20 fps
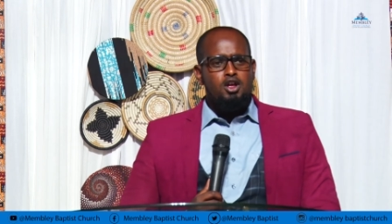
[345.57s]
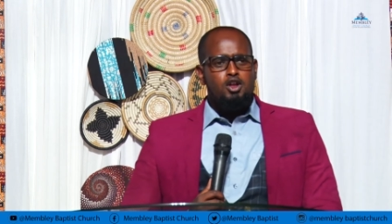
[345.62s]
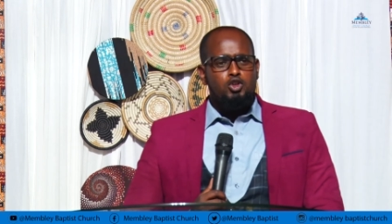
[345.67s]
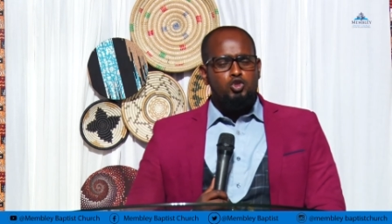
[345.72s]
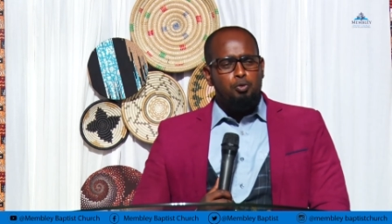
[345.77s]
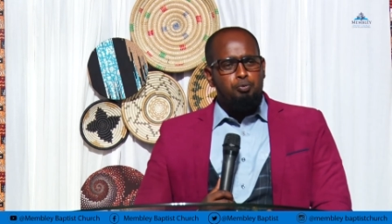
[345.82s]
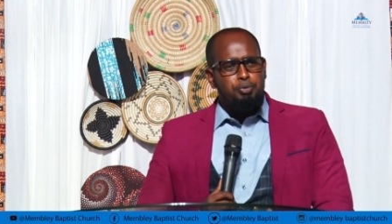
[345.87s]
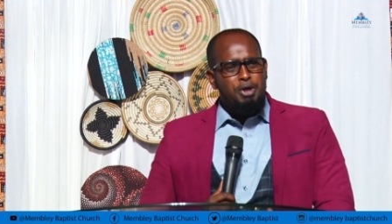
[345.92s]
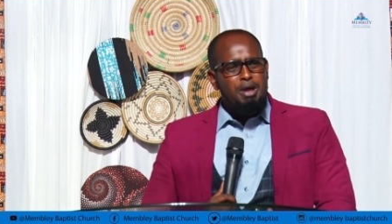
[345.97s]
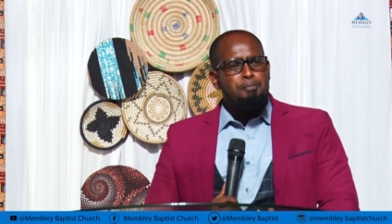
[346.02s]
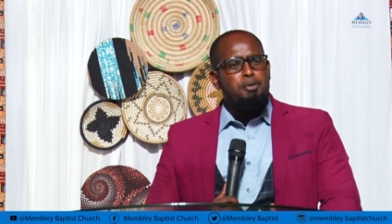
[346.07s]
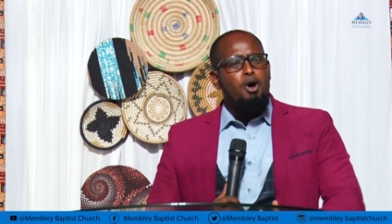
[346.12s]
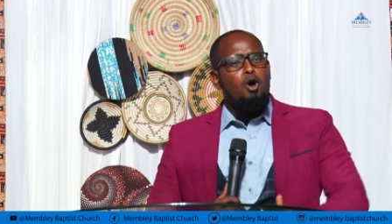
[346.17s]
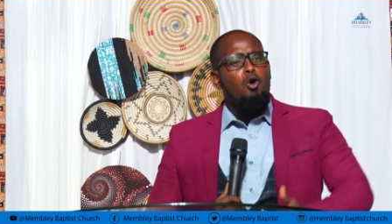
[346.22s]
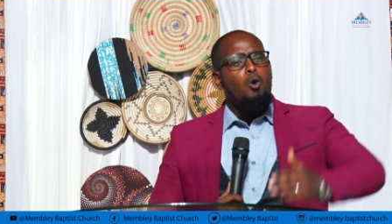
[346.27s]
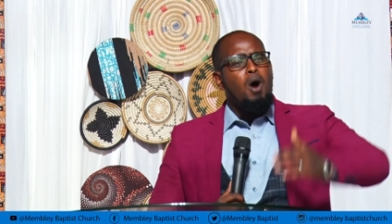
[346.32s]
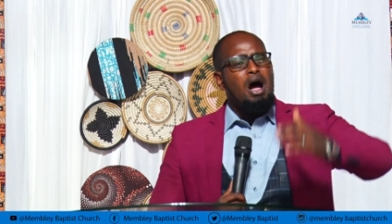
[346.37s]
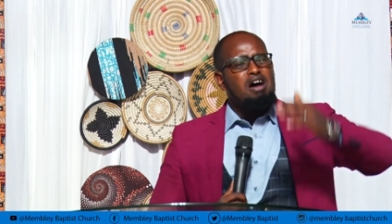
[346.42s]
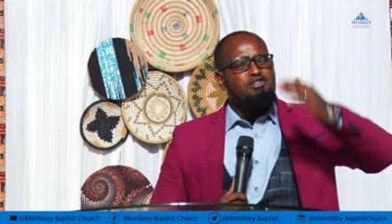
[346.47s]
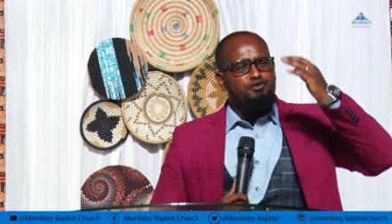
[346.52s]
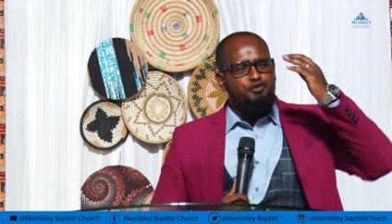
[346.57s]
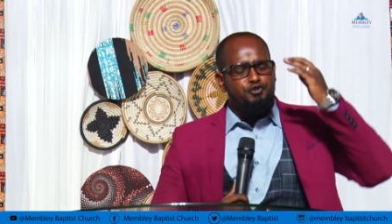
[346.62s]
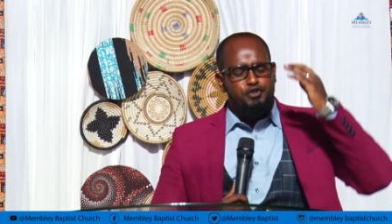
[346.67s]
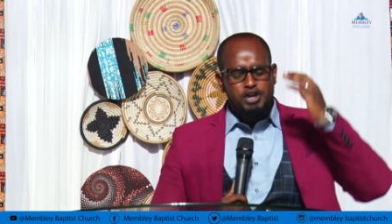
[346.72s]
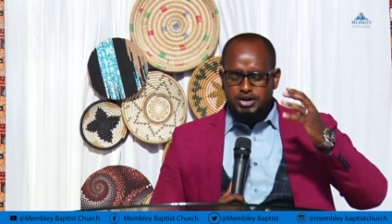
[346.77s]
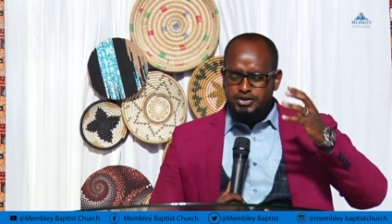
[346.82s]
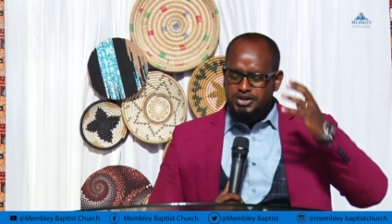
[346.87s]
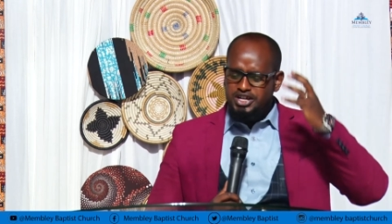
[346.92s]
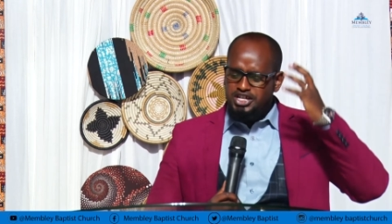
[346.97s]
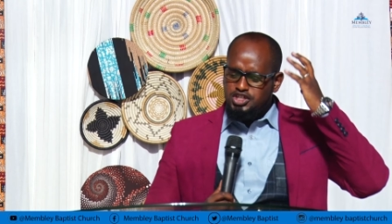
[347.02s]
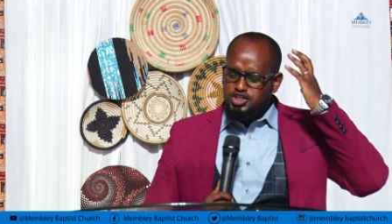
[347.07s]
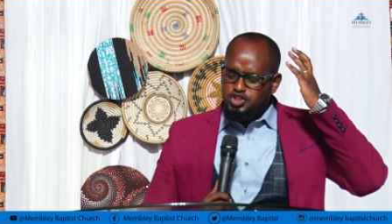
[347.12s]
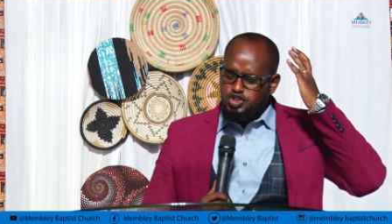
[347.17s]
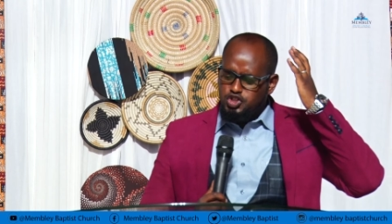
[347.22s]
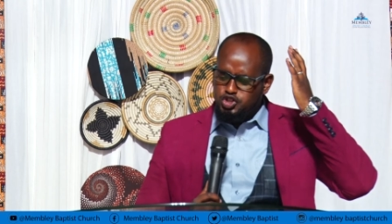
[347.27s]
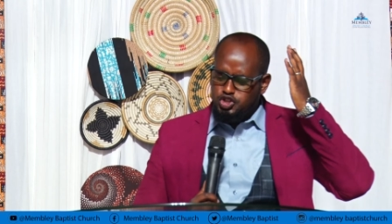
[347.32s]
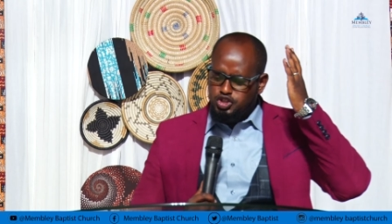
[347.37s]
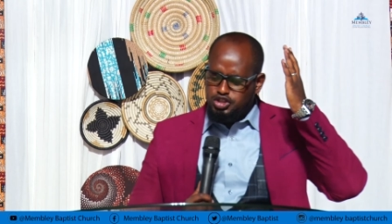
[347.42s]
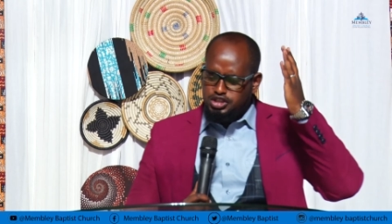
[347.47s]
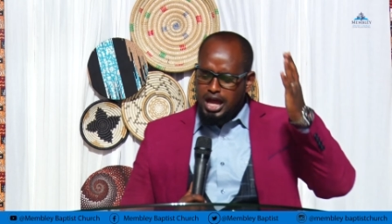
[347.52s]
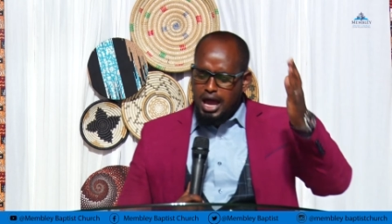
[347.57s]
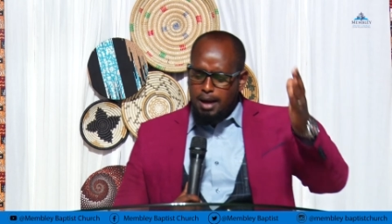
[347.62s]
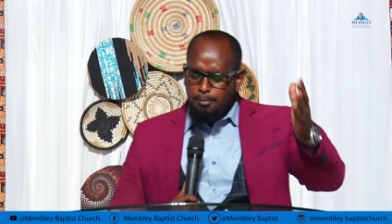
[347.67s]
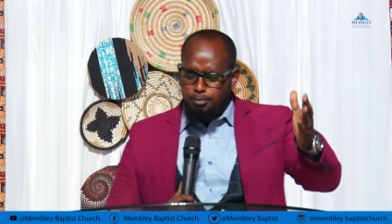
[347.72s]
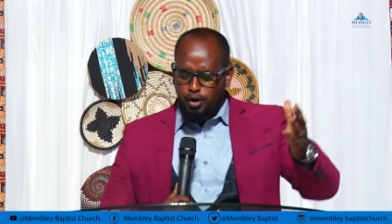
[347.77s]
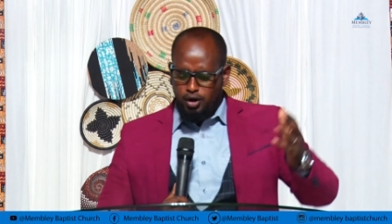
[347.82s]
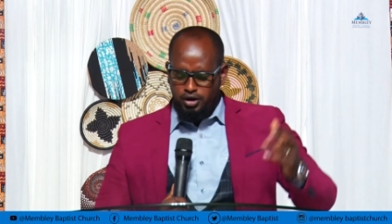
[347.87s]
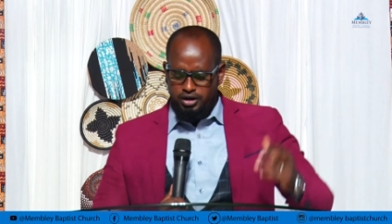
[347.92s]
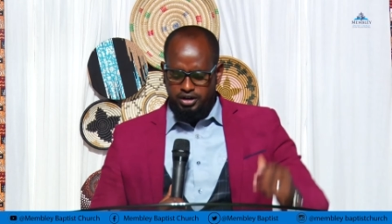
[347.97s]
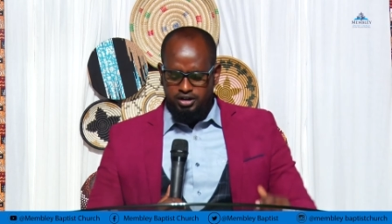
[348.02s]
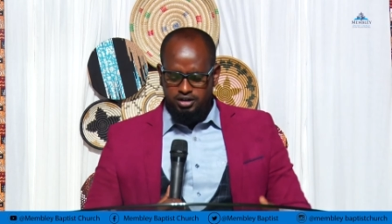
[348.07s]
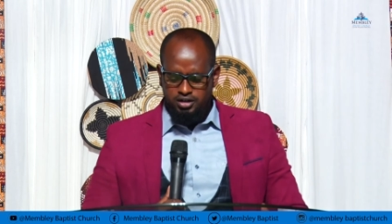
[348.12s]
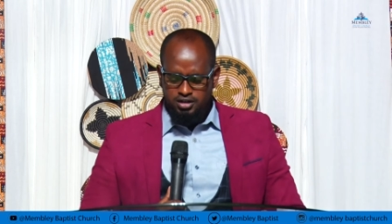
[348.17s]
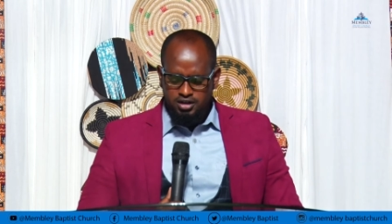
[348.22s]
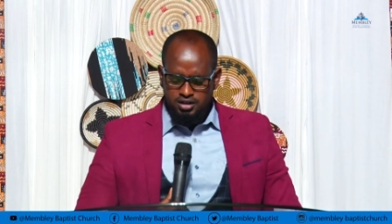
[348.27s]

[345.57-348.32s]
to people who are very stubborn.